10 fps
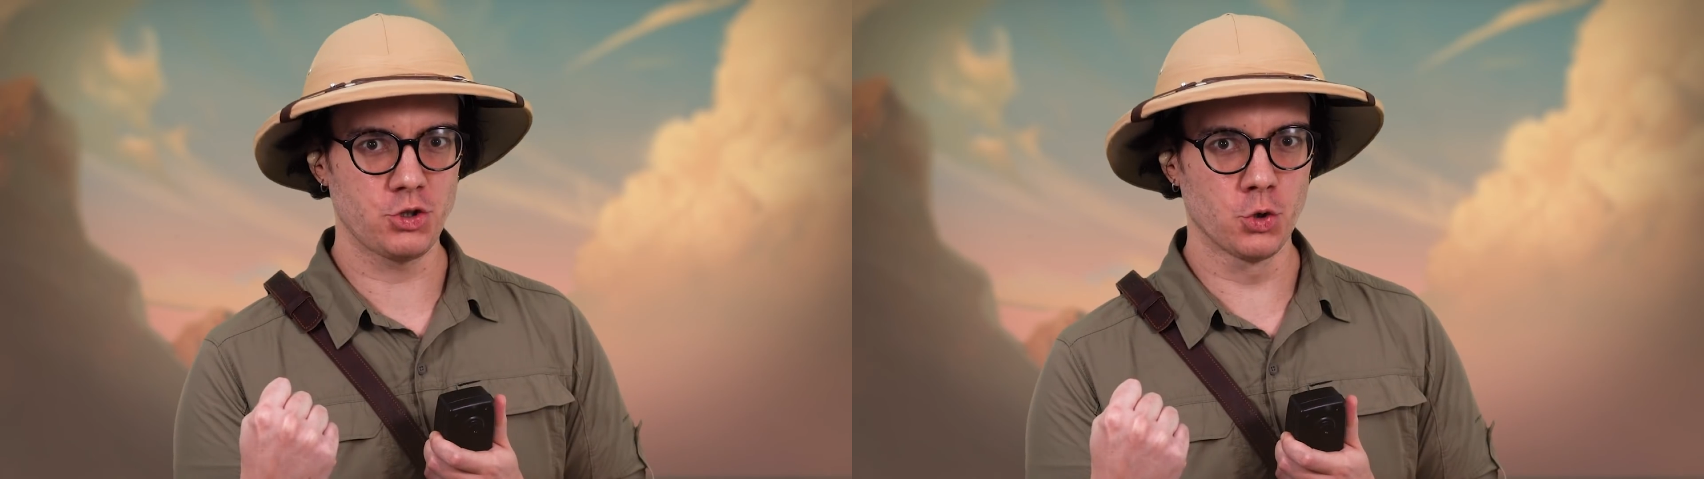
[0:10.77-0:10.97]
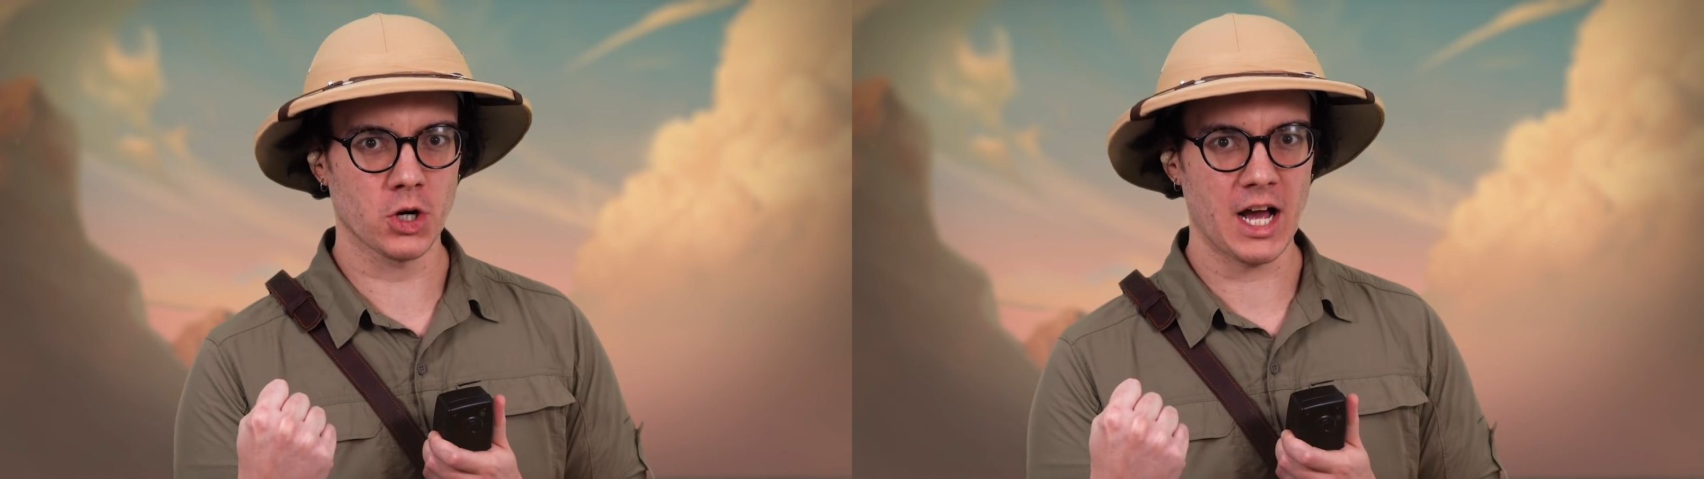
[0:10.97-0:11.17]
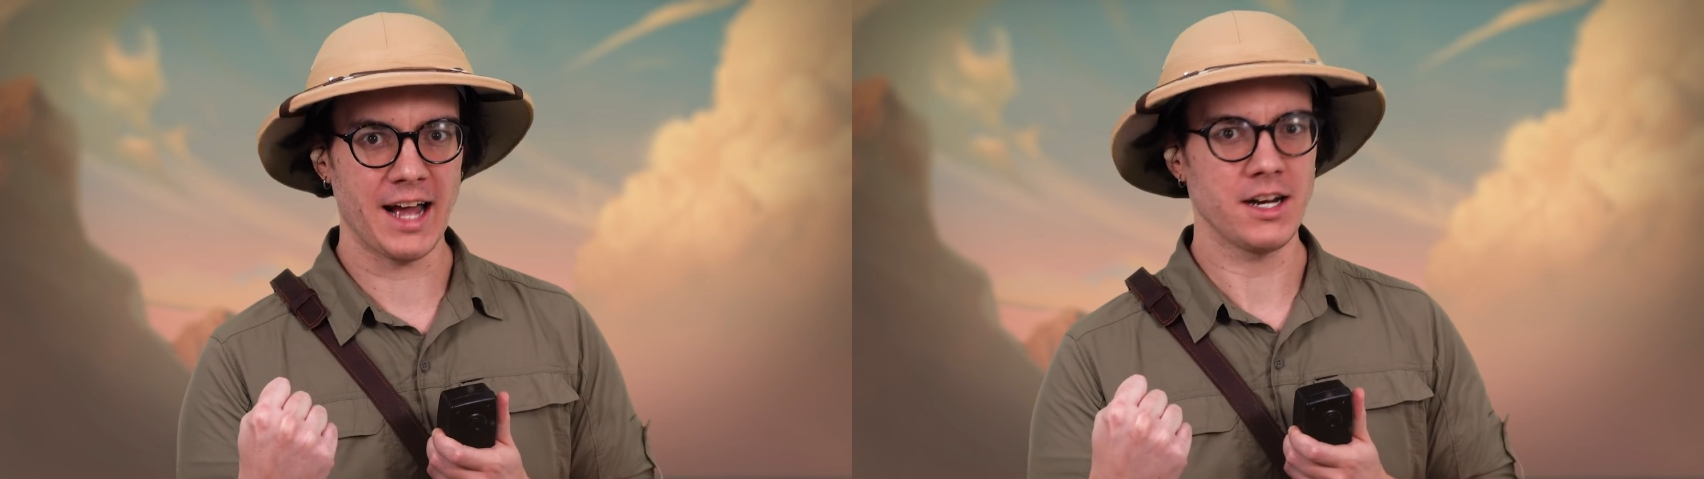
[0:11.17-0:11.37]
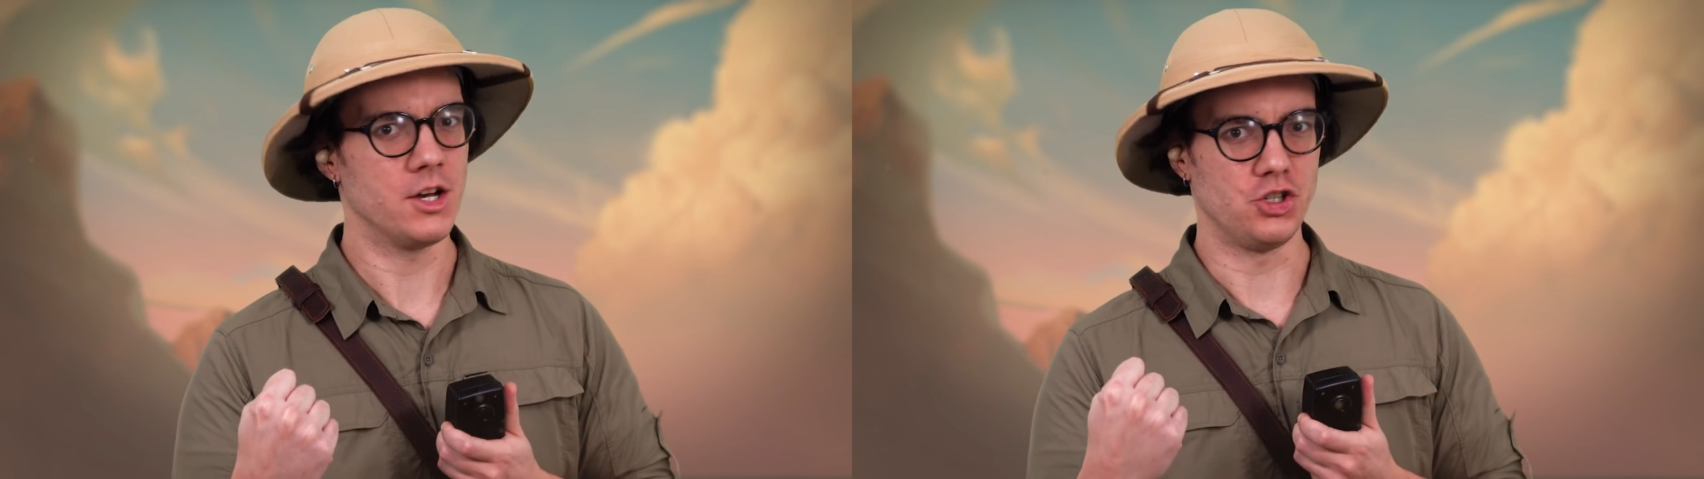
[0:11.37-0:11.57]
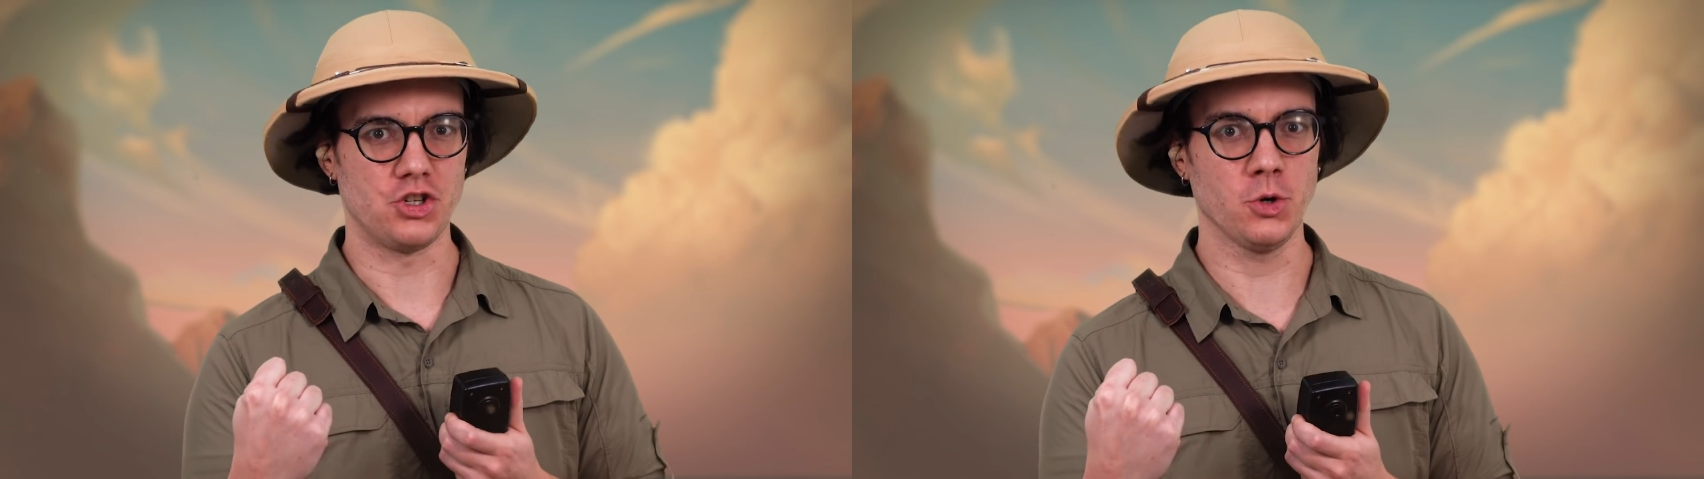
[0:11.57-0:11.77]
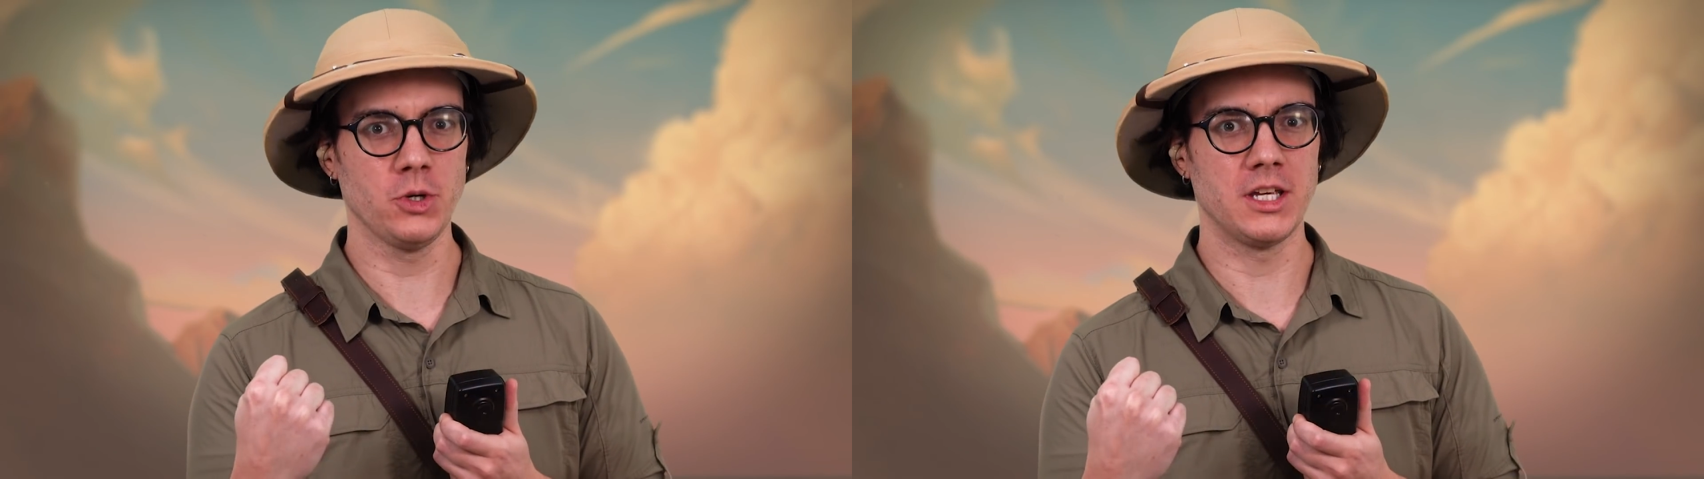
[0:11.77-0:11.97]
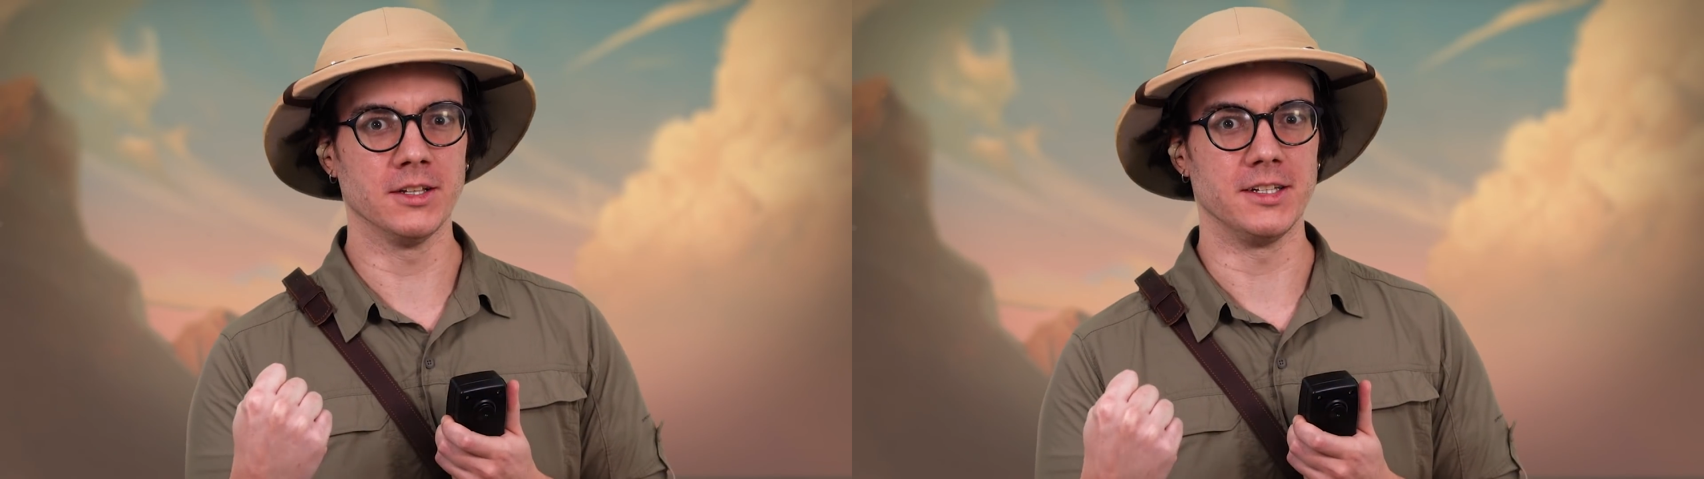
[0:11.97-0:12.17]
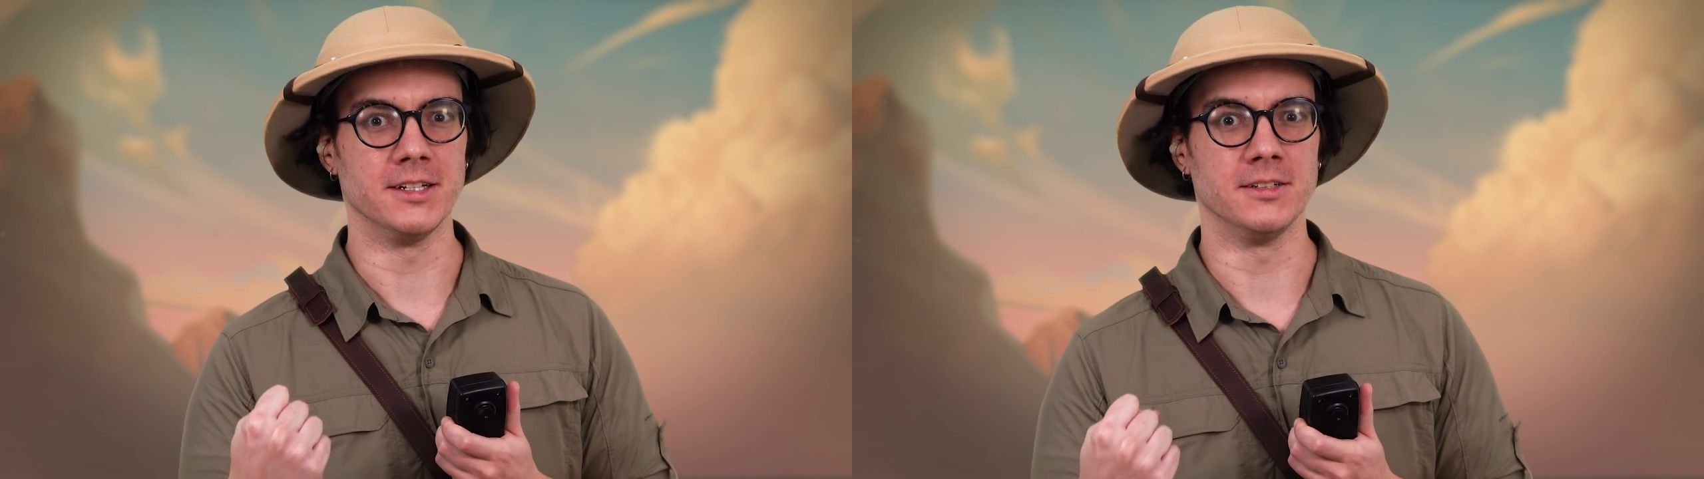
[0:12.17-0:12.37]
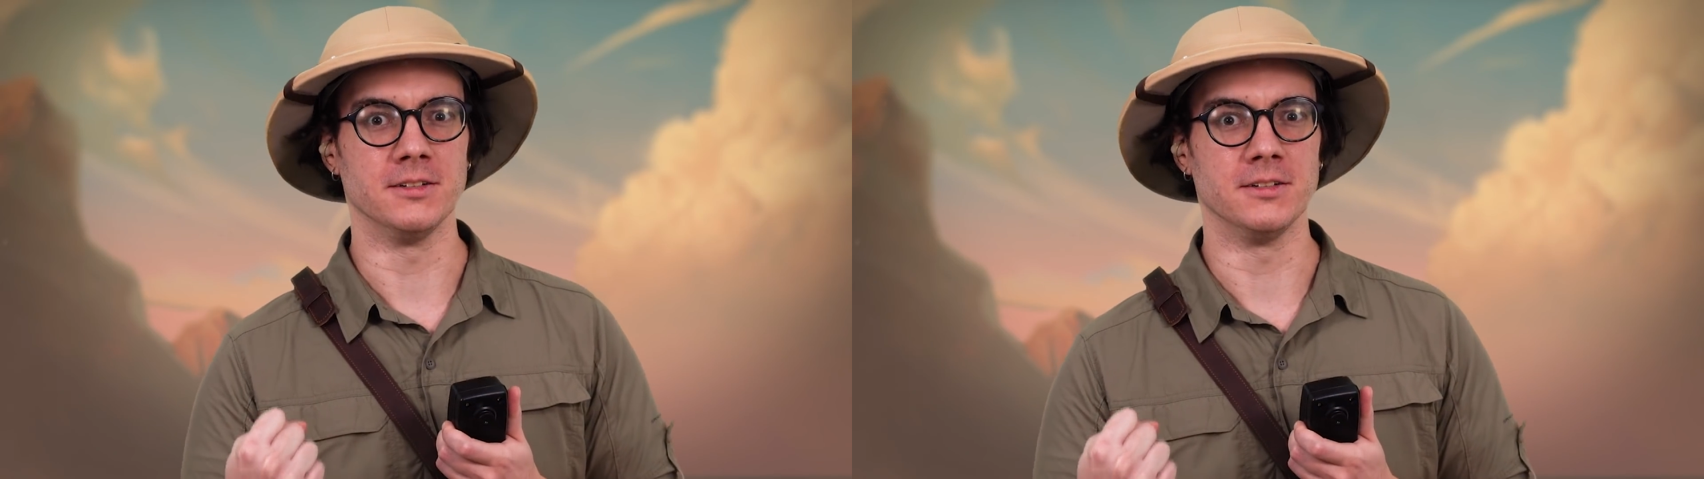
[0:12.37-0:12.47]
tour guide, Joe Killian.